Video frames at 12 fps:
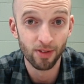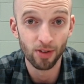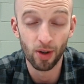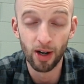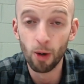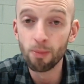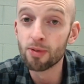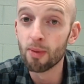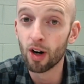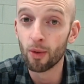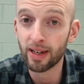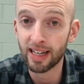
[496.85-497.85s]
So I hope
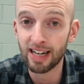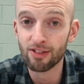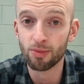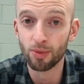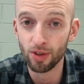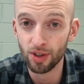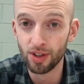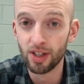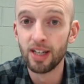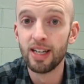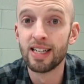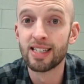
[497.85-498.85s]
tomorrow we can have some
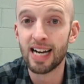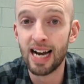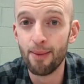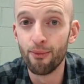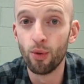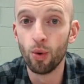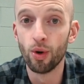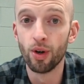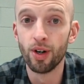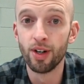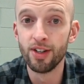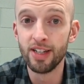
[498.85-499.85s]
good time
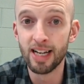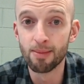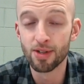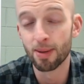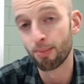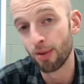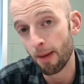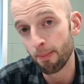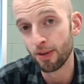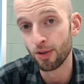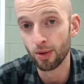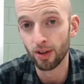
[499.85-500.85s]
for DMs to
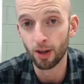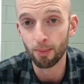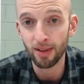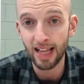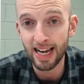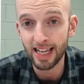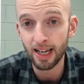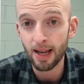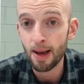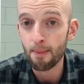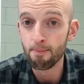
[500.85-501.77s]
prep and do a little planning.